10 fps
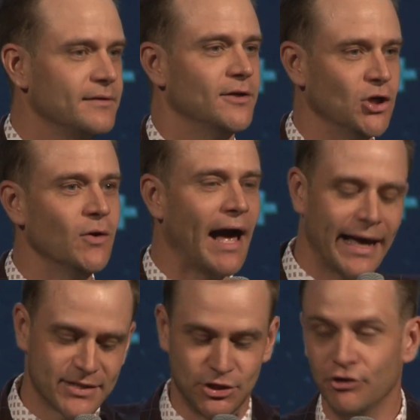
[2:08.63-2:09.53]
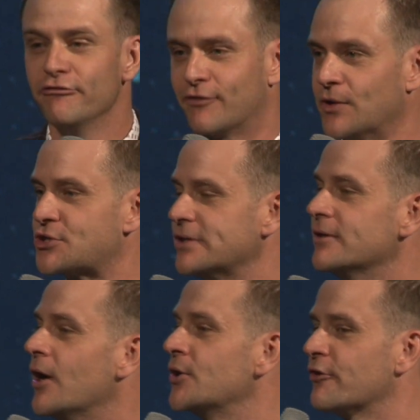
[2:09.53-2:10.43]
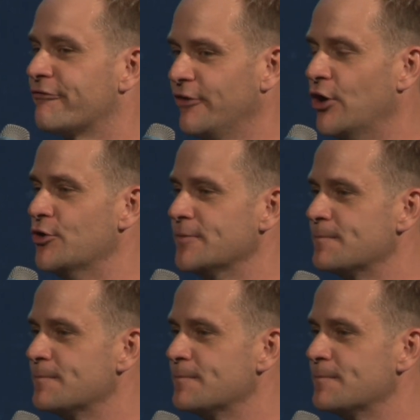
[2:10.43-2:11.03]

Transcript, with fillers: Who has YouVersion on your phone?